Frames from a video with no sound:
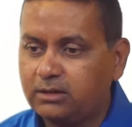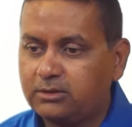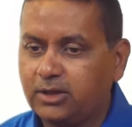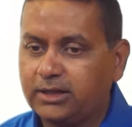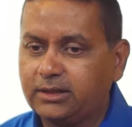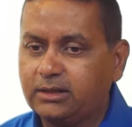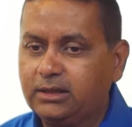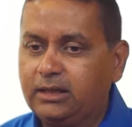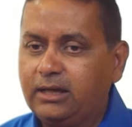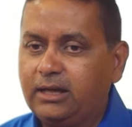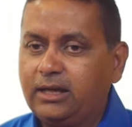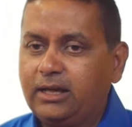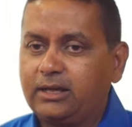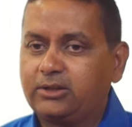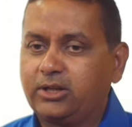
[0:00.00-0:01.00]
right?
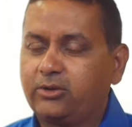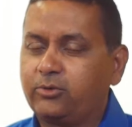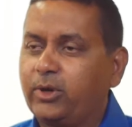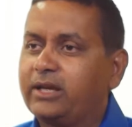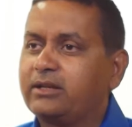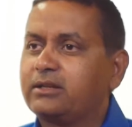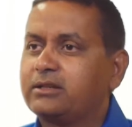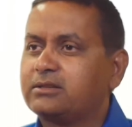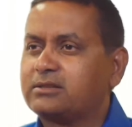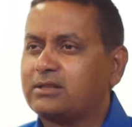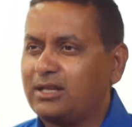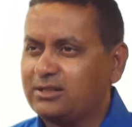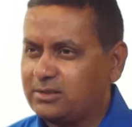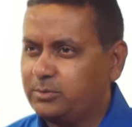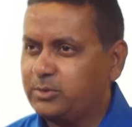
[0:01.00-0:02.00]
And you have various
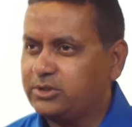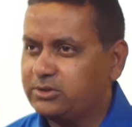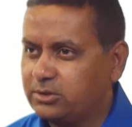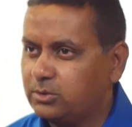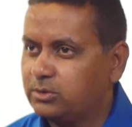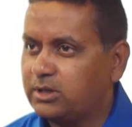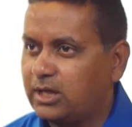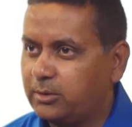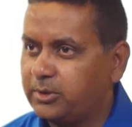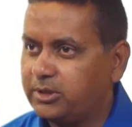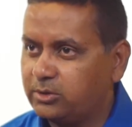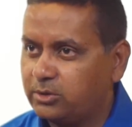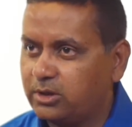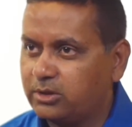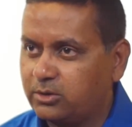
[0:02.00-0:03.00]
customers who come
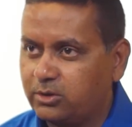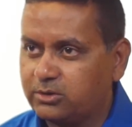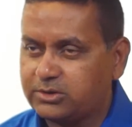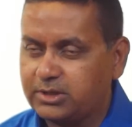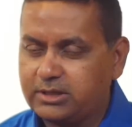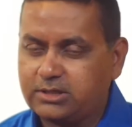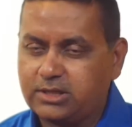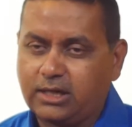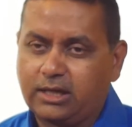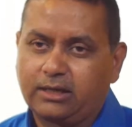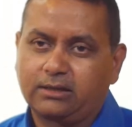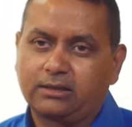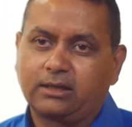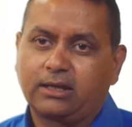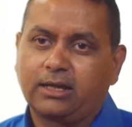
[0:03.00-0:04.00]
into a grocery
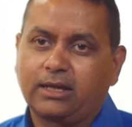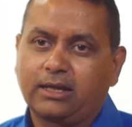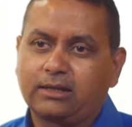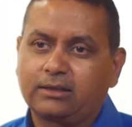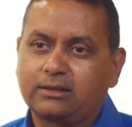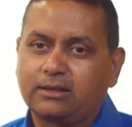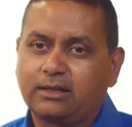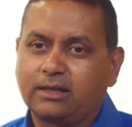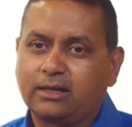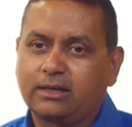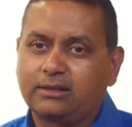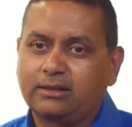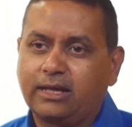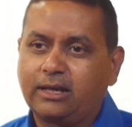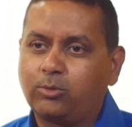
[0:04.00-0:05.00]
chain and
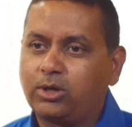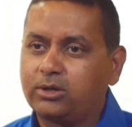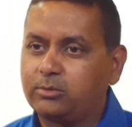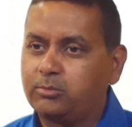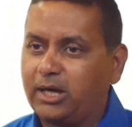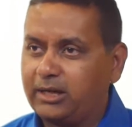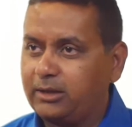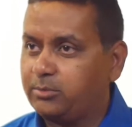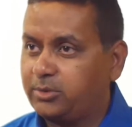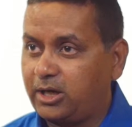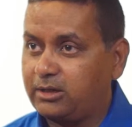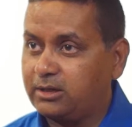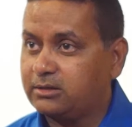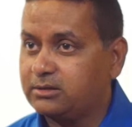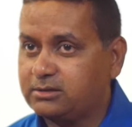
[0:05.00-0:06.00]
they want to buy
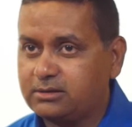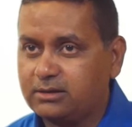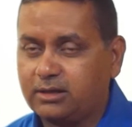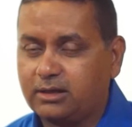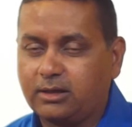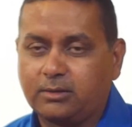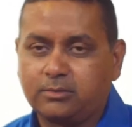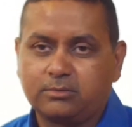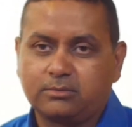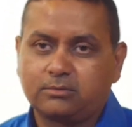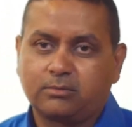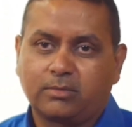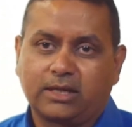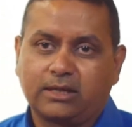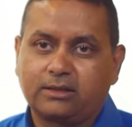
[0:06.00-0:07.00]
products.
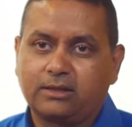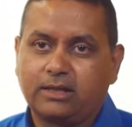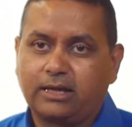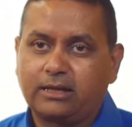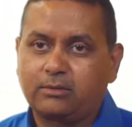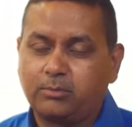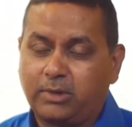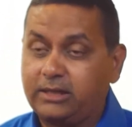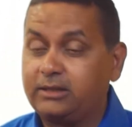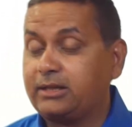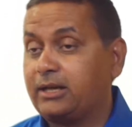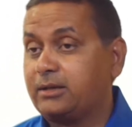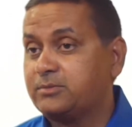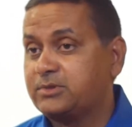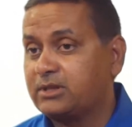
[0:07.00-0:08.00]
Many
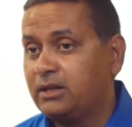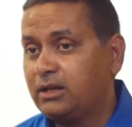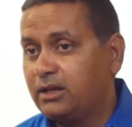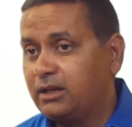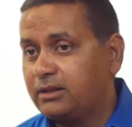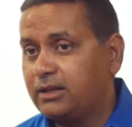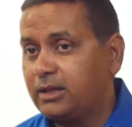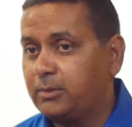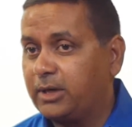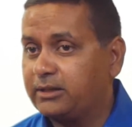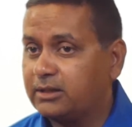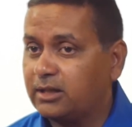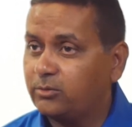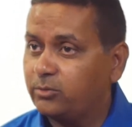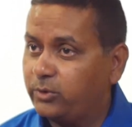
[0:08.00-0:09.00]
times they
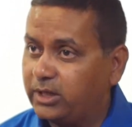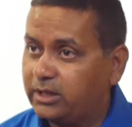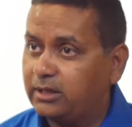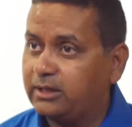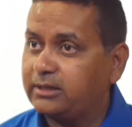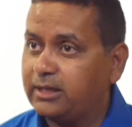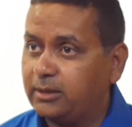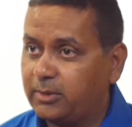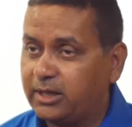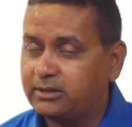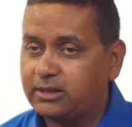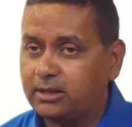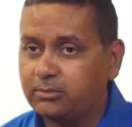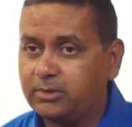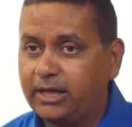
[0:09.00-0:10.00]
might come weekly, they
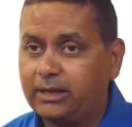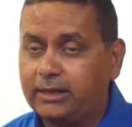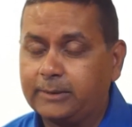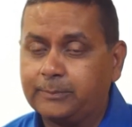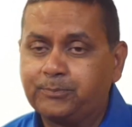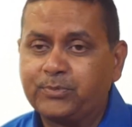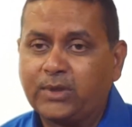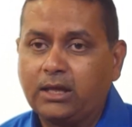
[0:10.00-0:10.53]
might come daily.